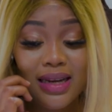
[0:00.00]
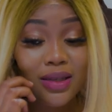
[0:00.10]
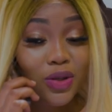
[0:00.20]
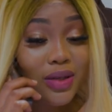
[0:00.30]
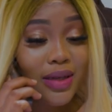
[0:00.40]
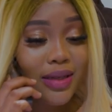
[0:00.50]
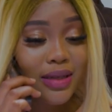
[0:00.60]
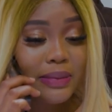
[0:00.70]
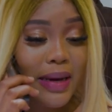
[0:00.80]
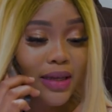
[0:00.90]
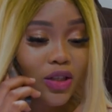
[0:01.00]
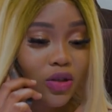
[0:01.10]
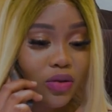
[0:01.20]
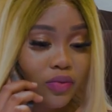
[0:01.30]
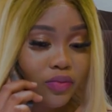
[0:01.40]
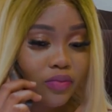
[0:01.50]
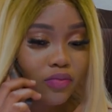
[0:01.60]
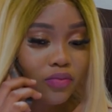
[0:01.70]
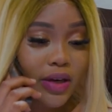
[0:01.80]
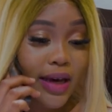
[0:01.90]
send it using a dispatch.
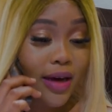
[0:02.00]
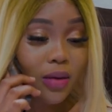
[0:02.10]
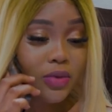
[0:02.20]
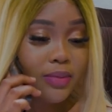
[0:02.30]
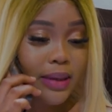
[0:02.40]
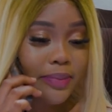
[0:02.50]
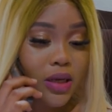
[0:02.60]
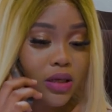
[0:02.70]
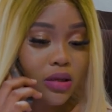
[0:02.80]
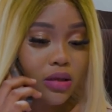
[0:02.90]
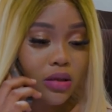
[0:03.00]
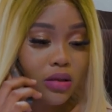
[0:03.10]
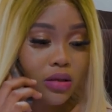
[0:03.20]
You can come to my place.